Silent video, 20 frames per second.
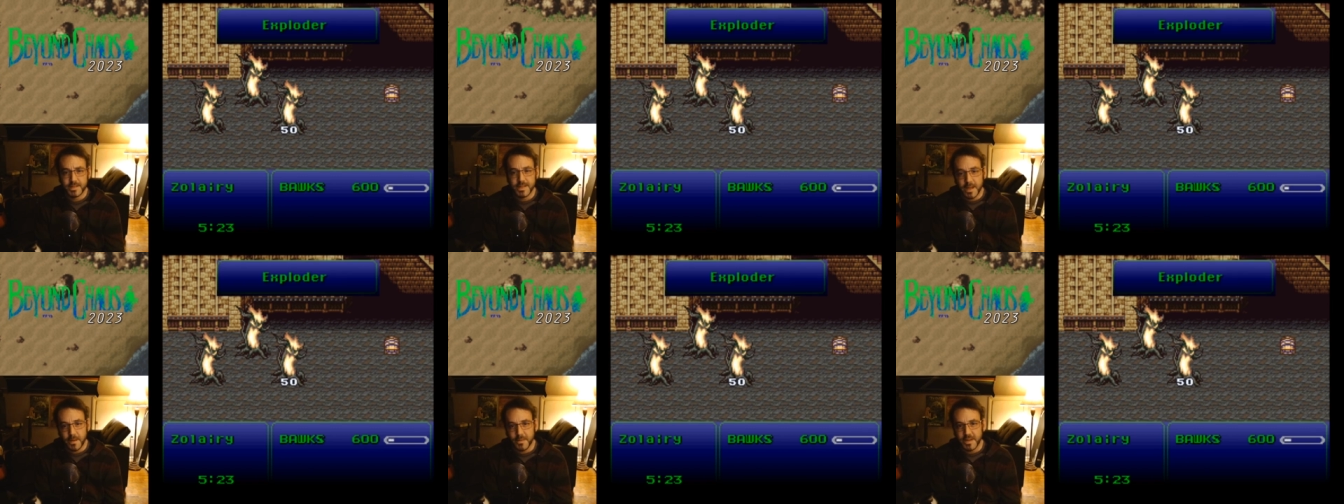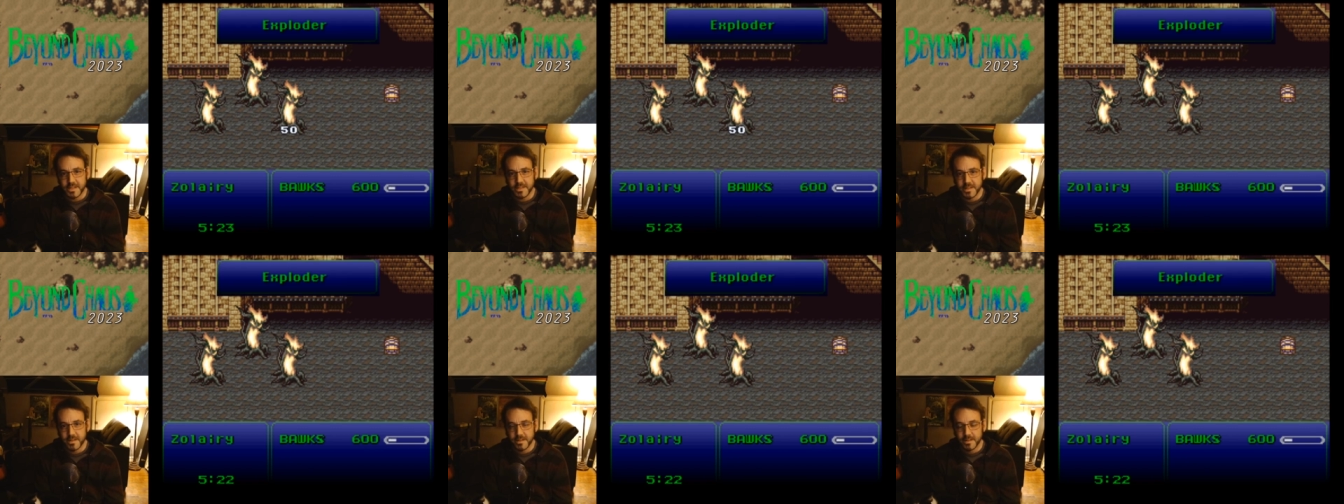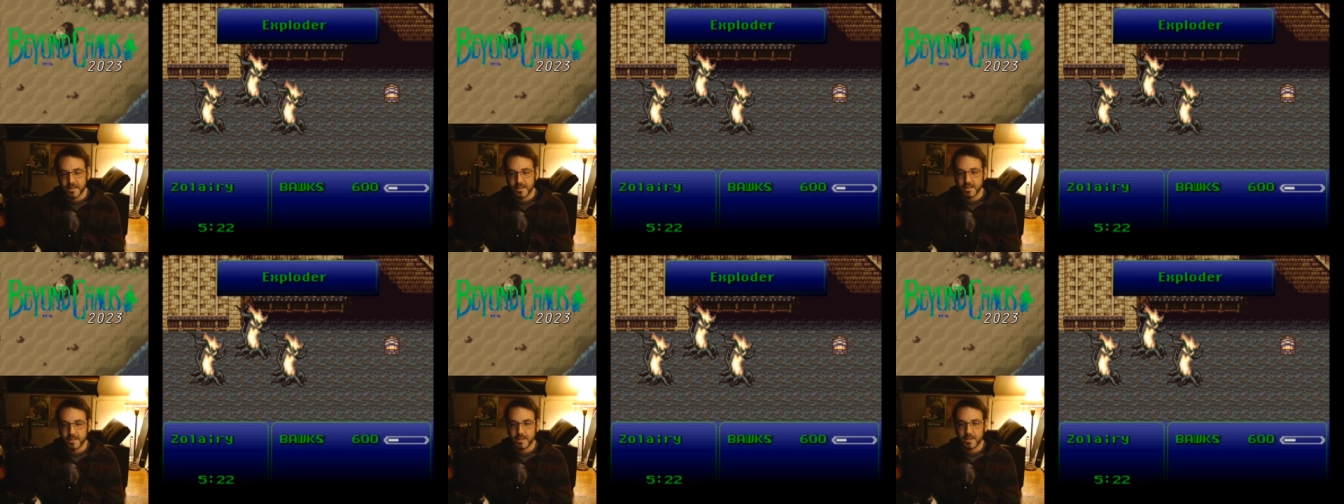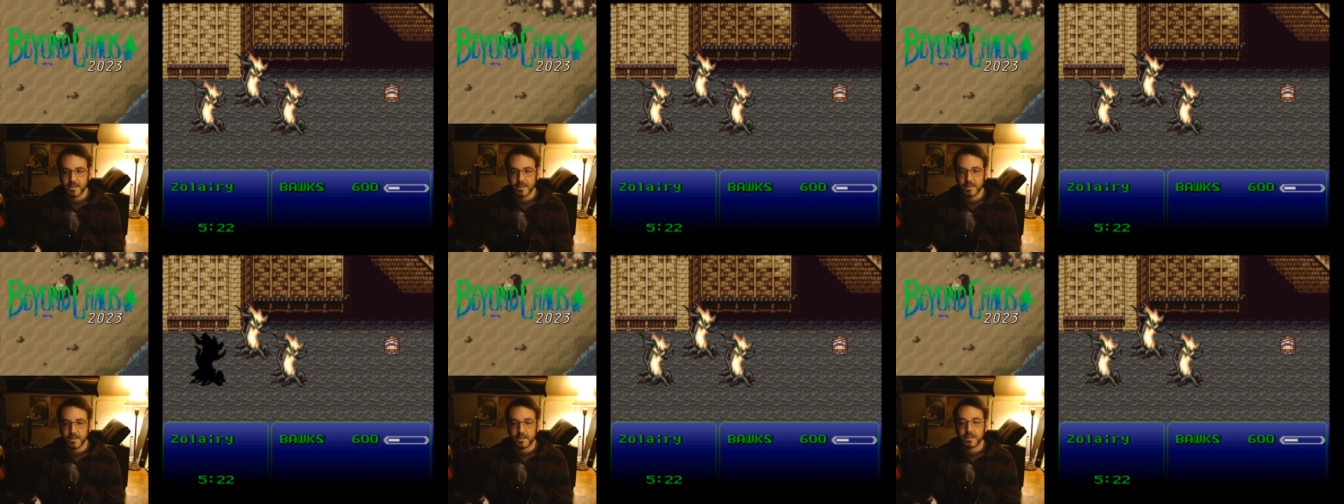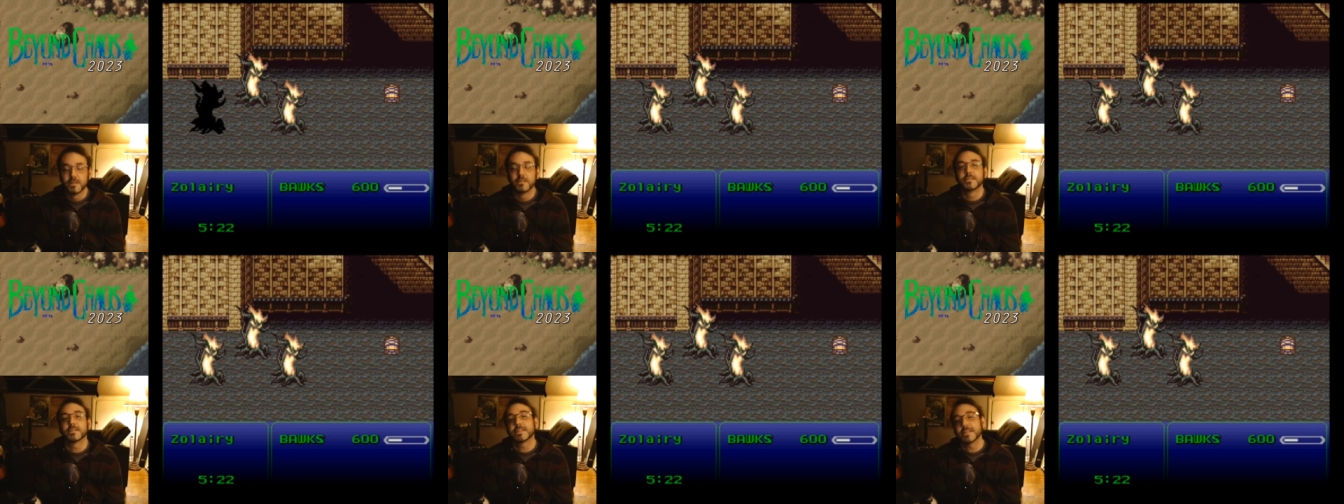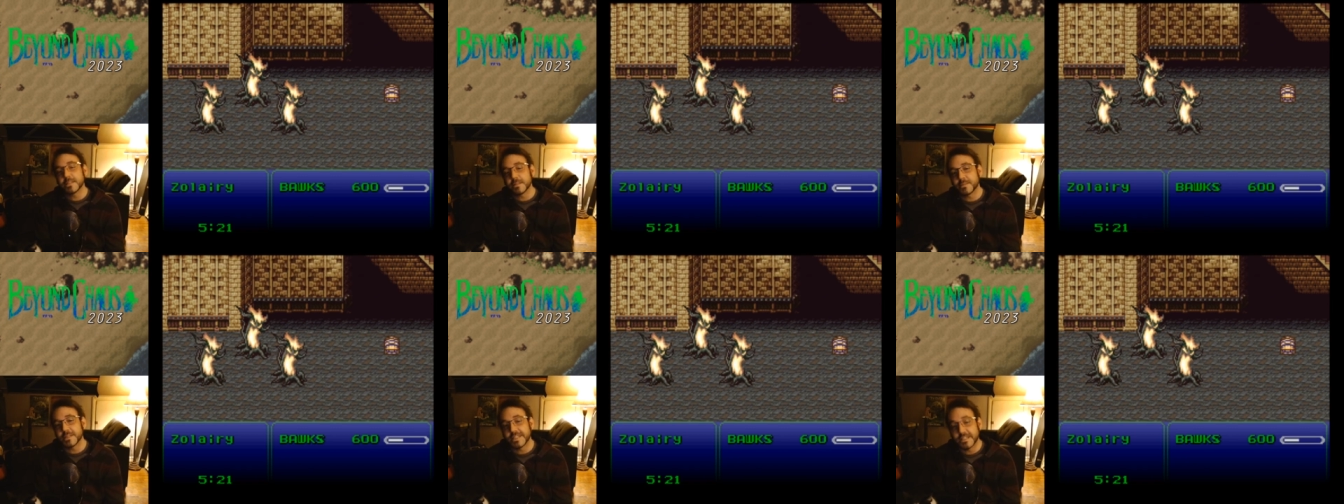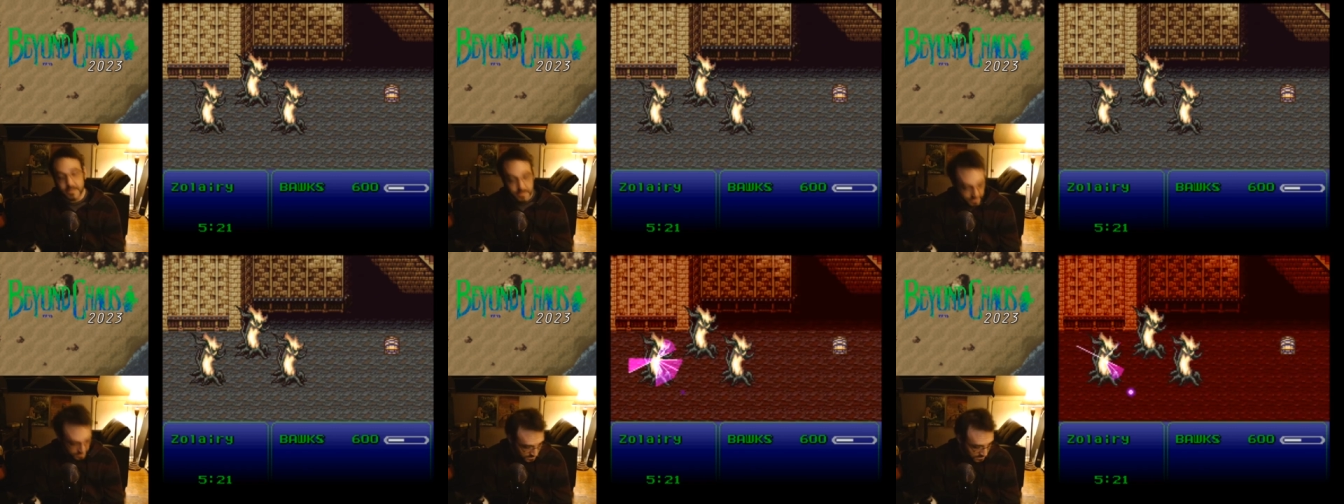Damn it! Damn it!